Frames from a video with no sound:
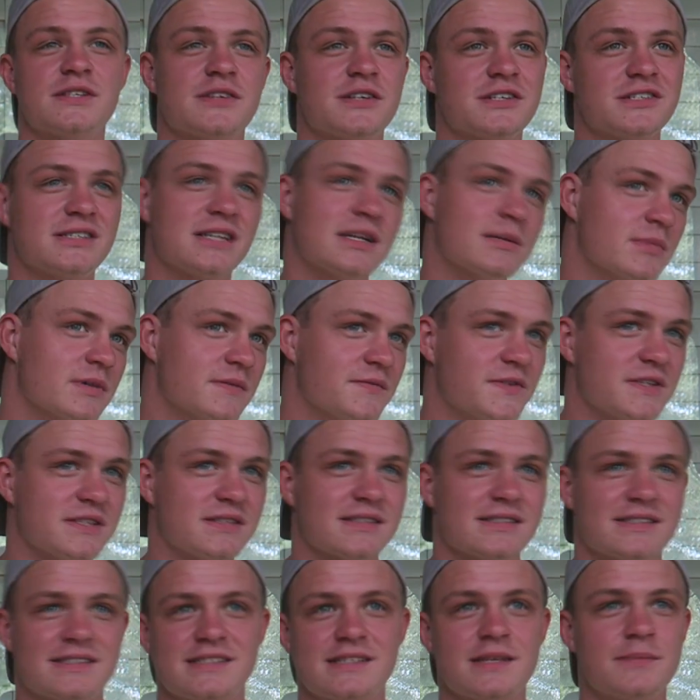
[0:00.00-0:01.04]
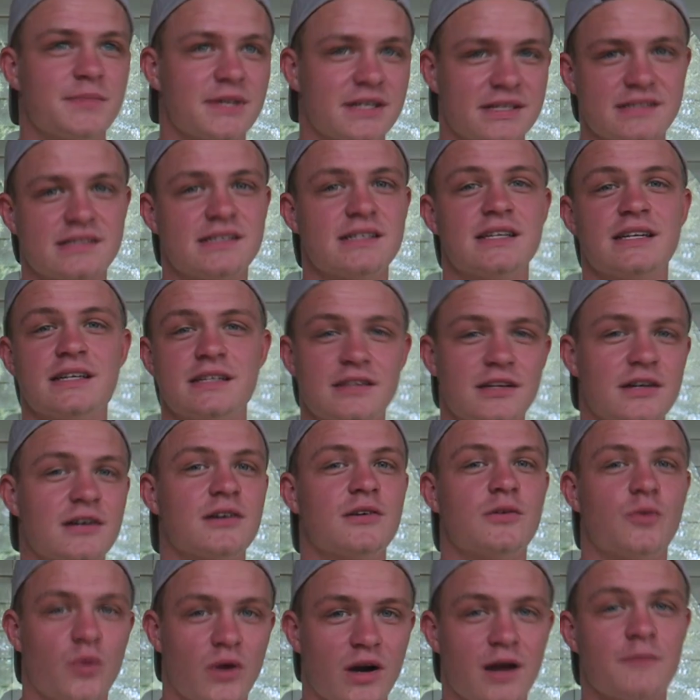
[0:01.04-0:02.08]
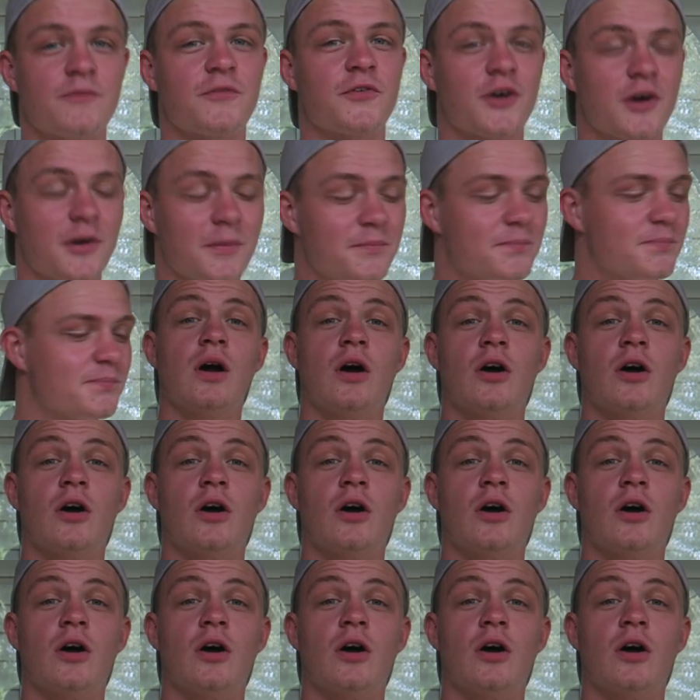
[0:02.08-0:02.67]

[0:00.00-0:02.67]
so I just say Memphis because it's the big city to where I'm from.